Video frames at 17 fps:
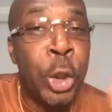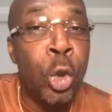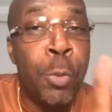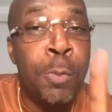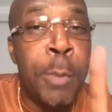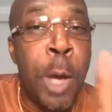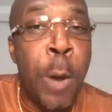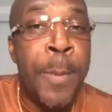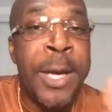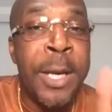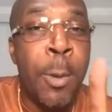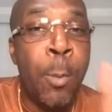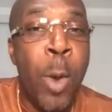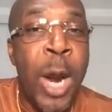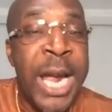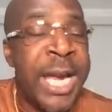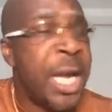Q moment
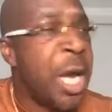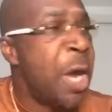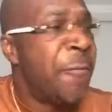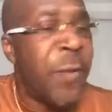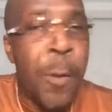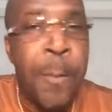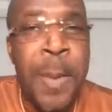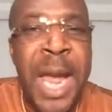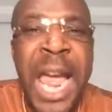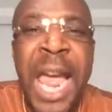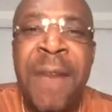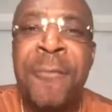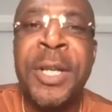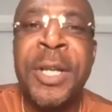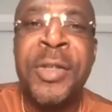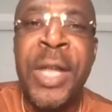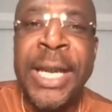away from
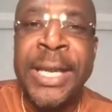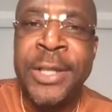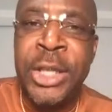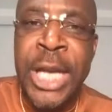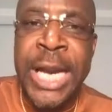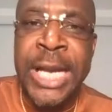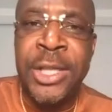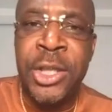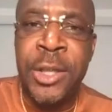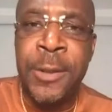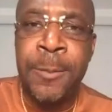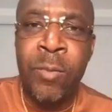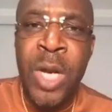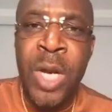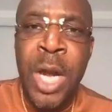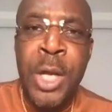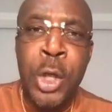everything changing.
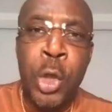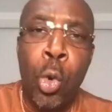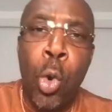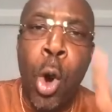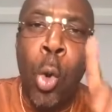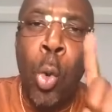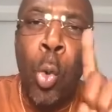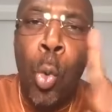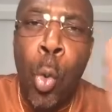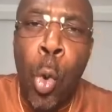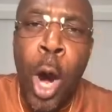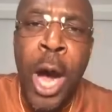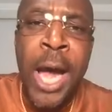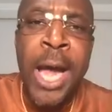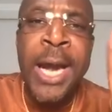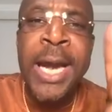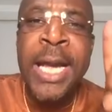You are
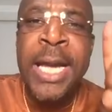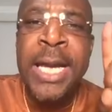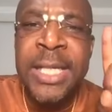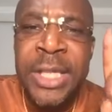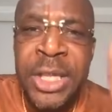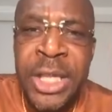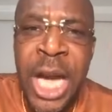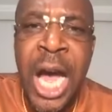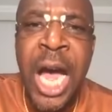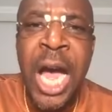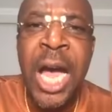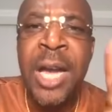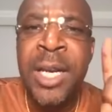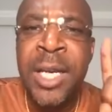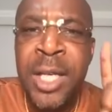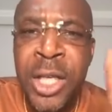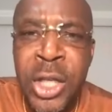one
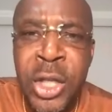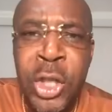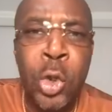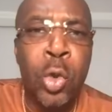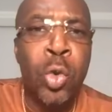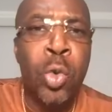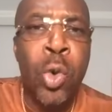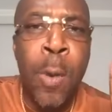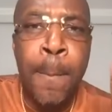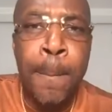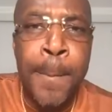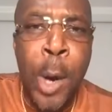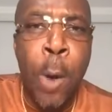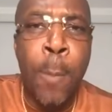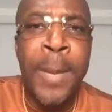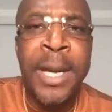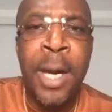John Q
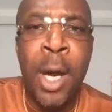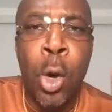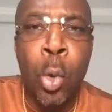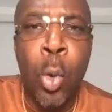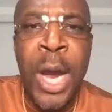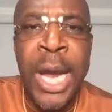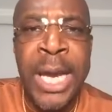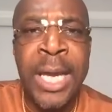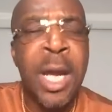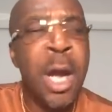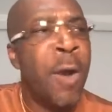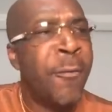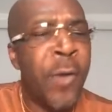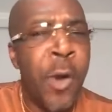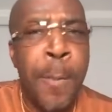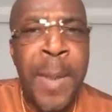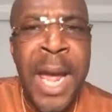moment away
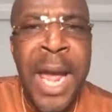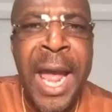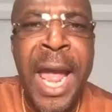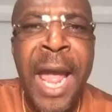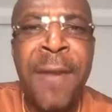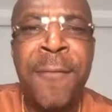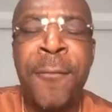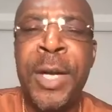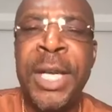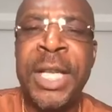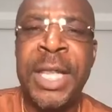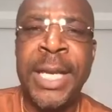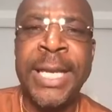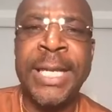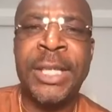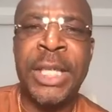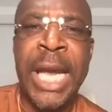from
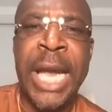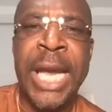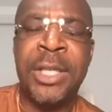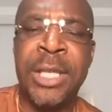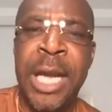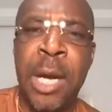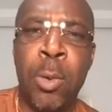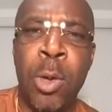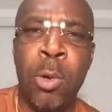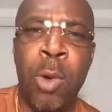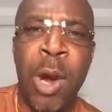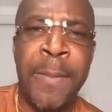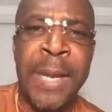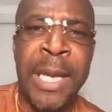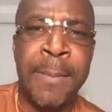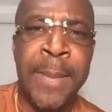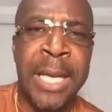everything changing. Now, what do I
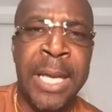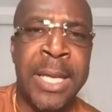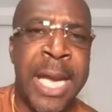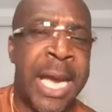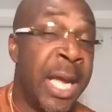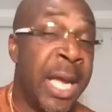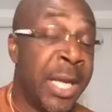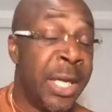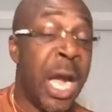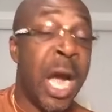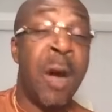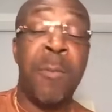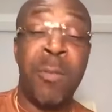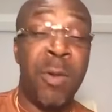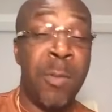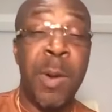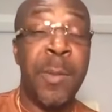mean by that? Y'all
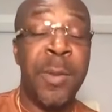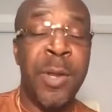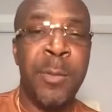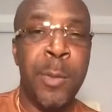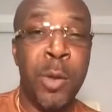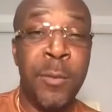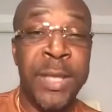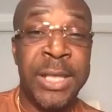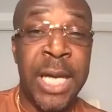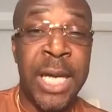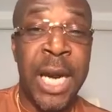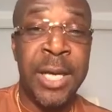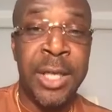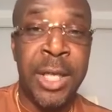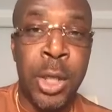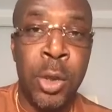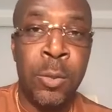remember the movie
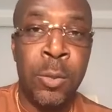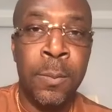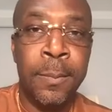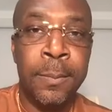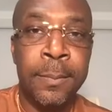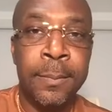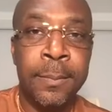John Q?